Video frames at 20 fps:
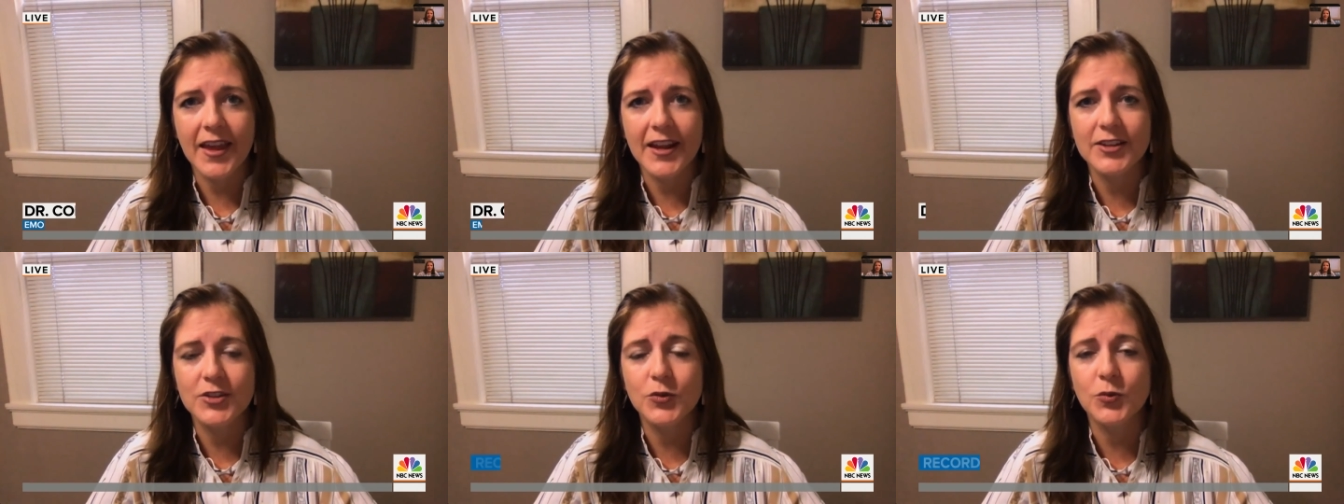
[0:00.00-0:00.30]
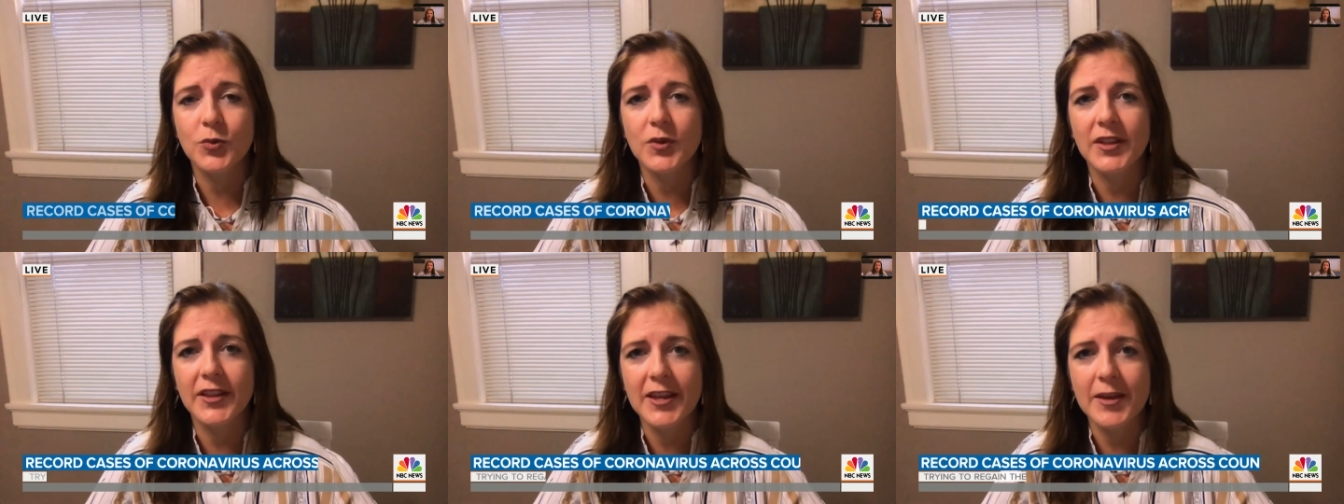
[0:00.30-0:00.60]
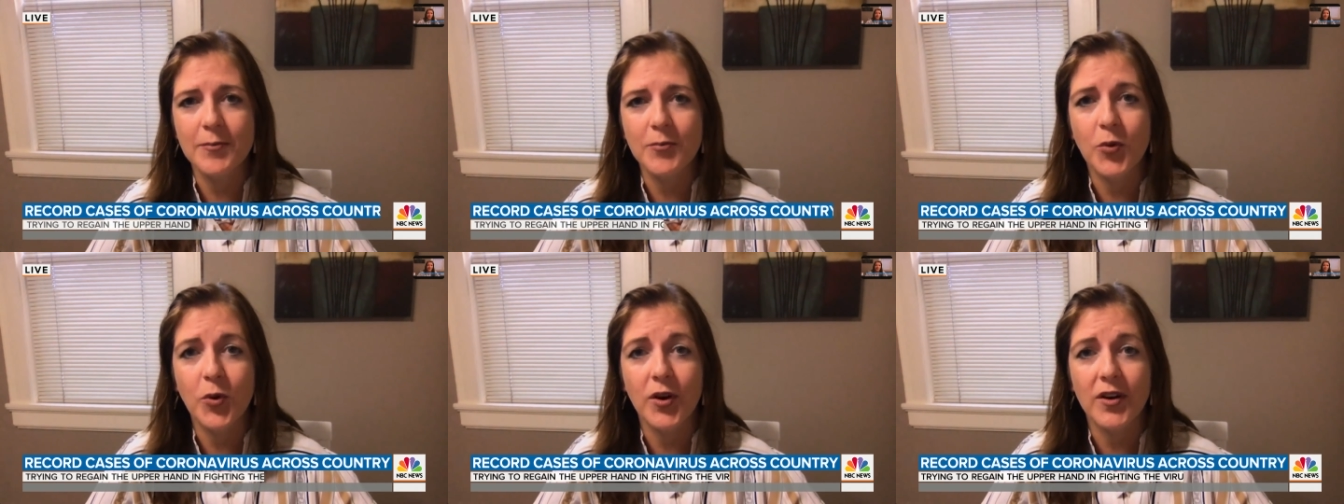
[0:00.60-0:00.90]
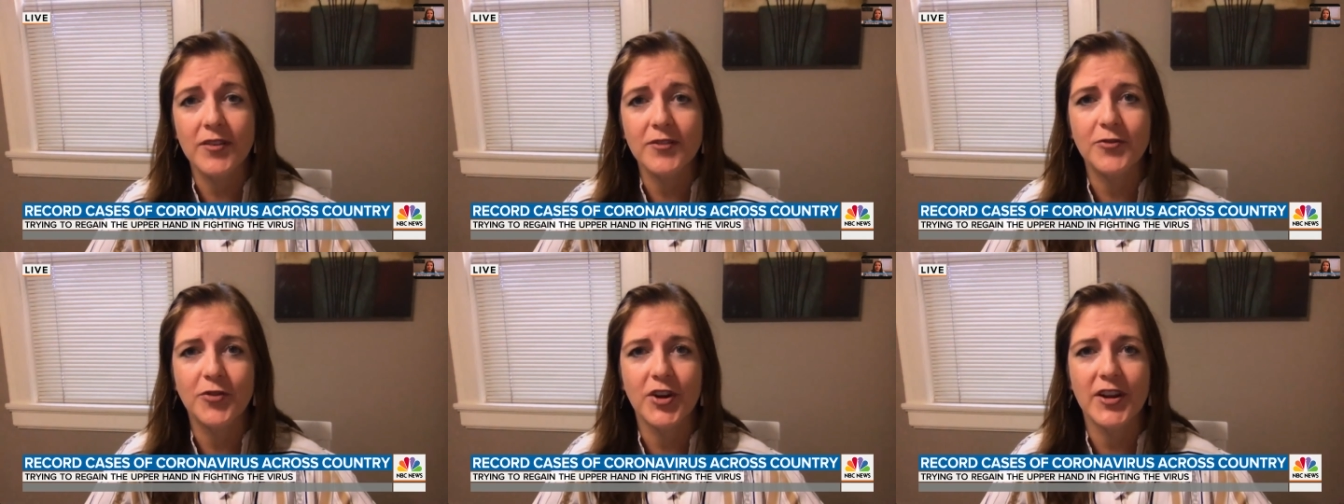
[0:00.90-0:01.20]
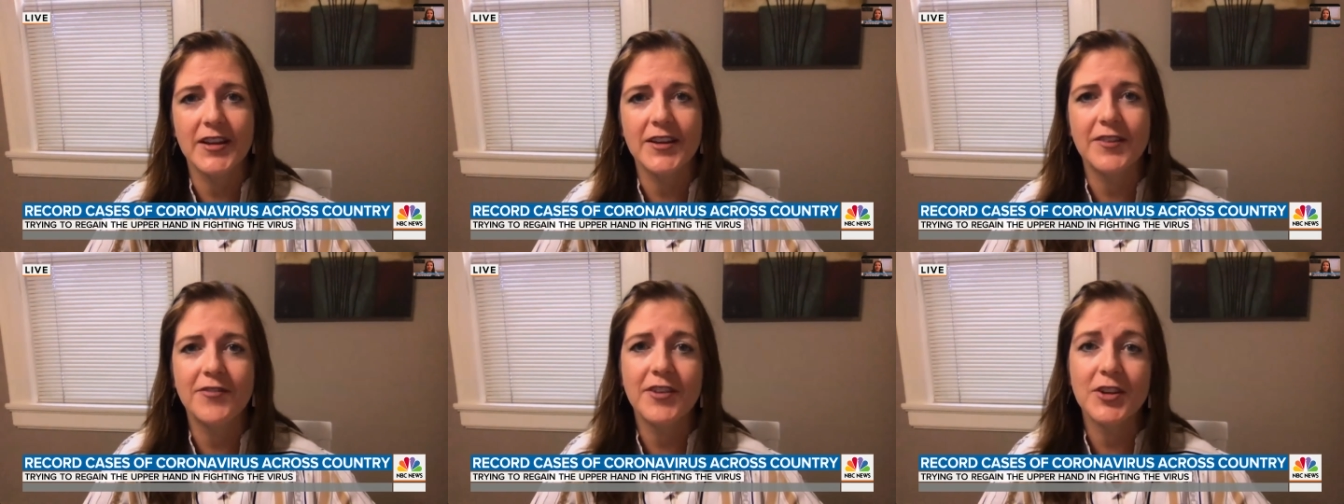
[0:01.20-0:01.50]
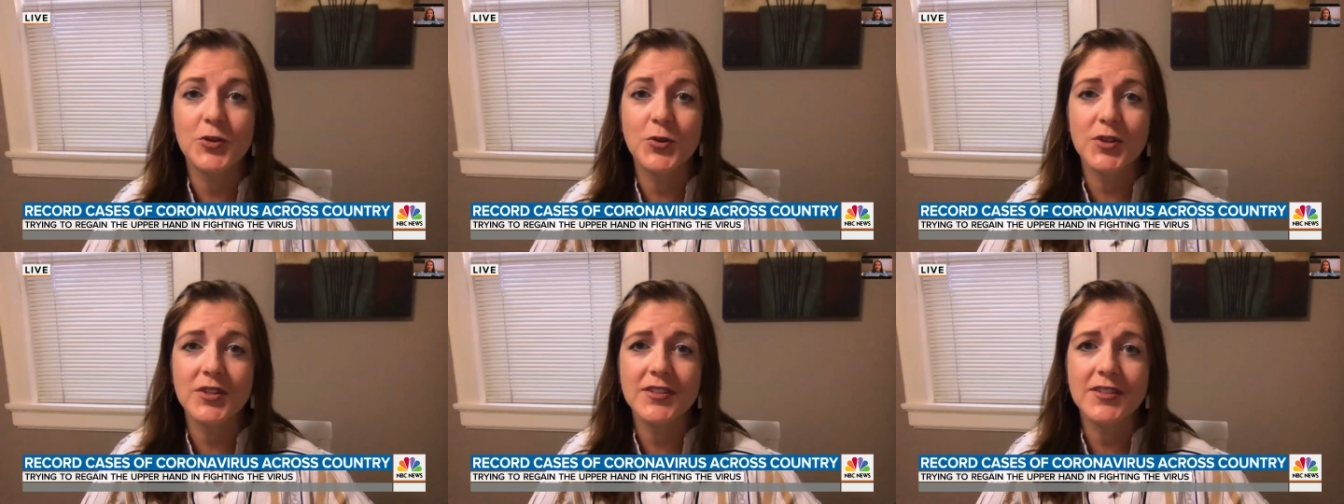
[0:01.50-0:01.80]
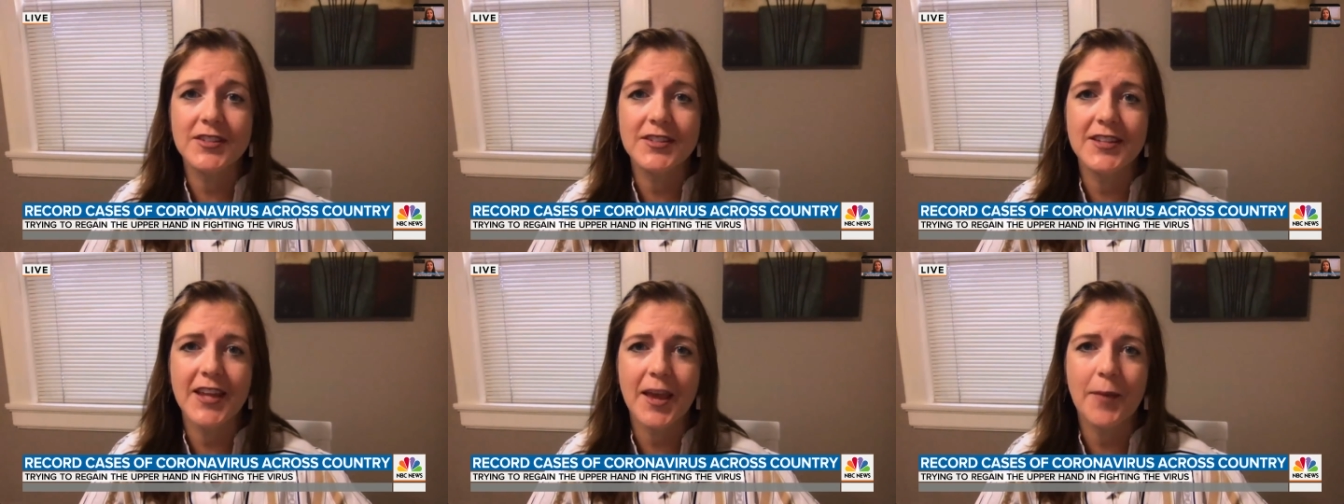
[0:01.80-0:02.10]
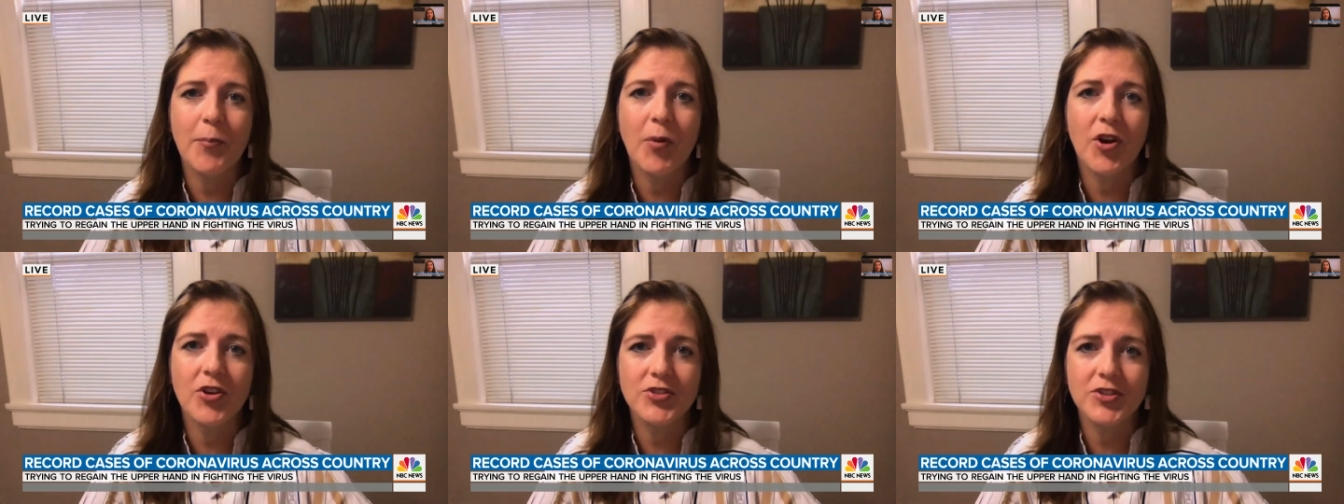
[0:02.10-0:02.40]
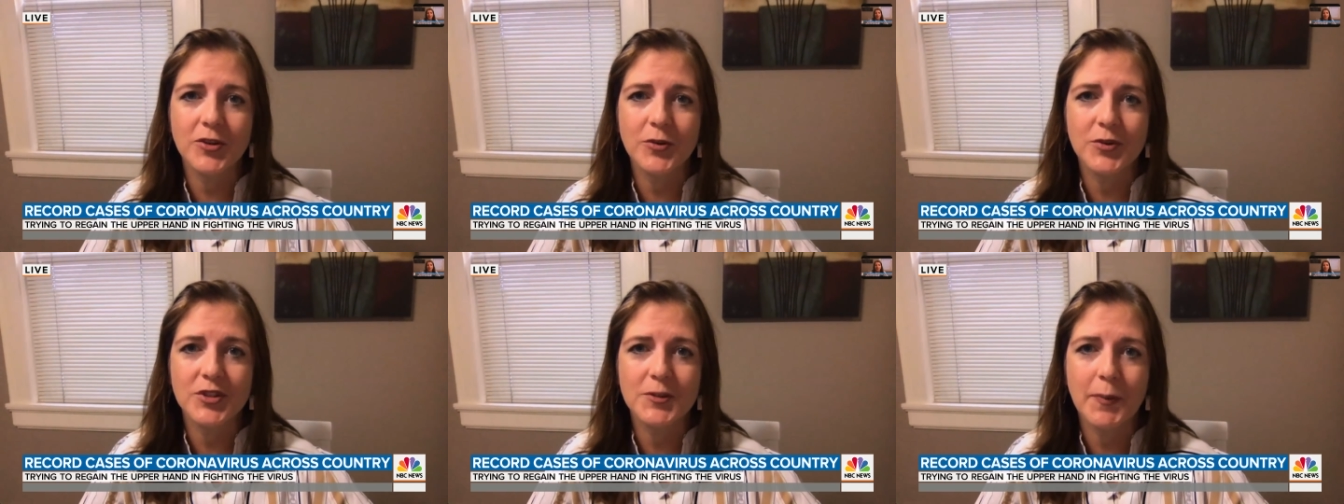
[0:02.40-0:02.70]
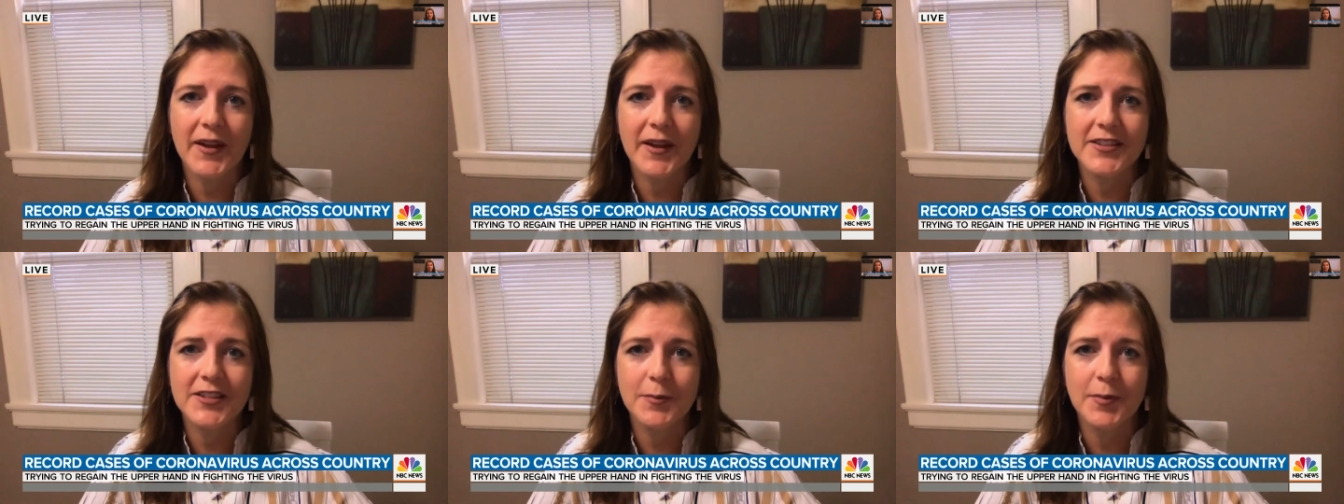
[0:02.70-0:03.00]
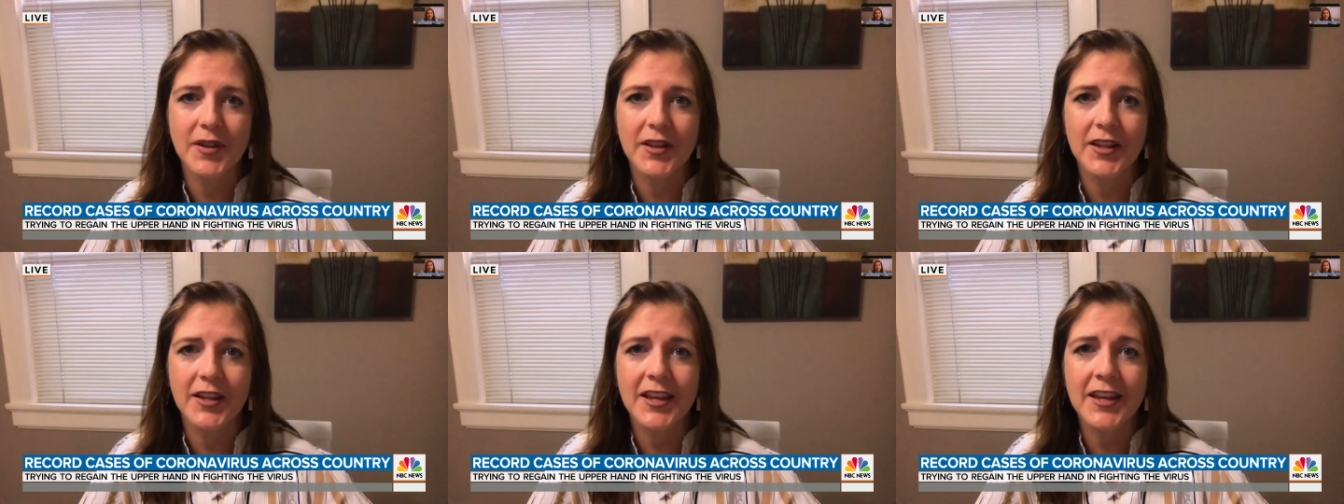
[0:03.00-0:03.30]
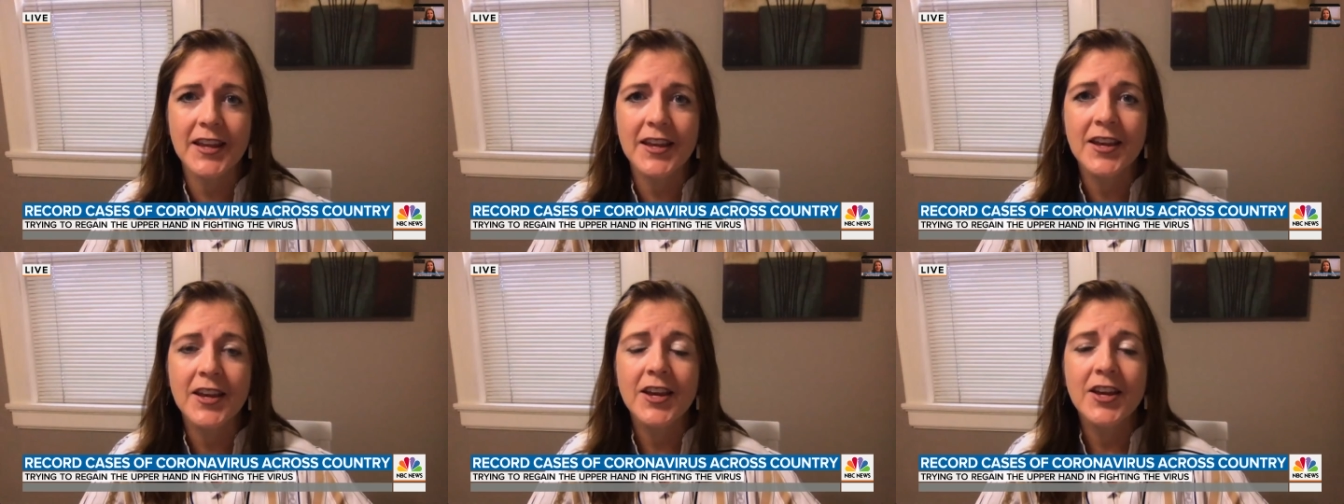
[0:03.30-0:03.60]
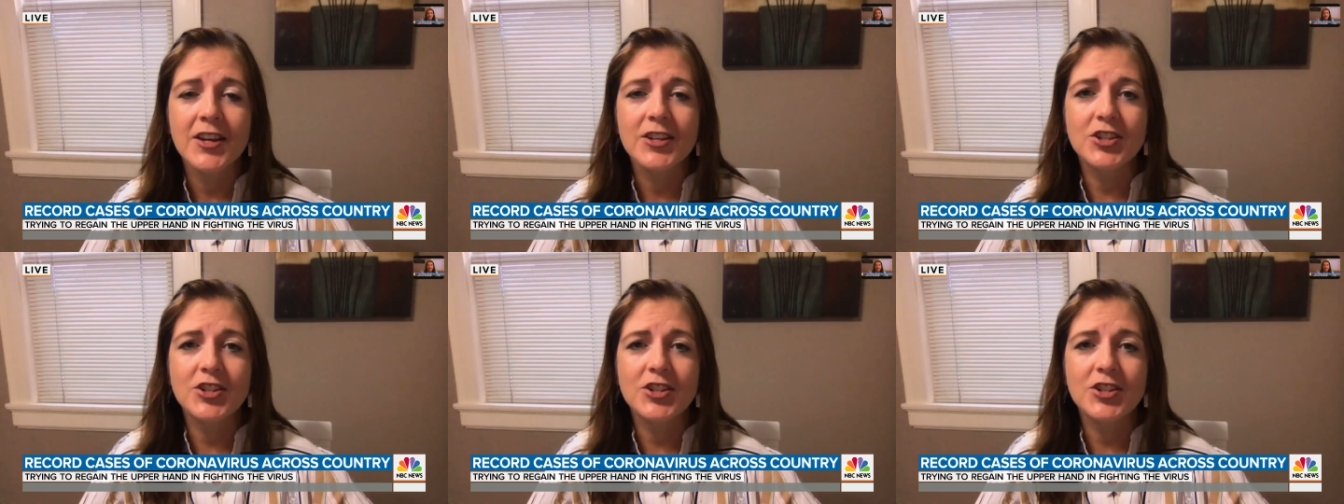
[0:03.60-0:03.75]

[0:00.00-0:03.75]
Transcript: And it's really important for individuals to take personal responsibility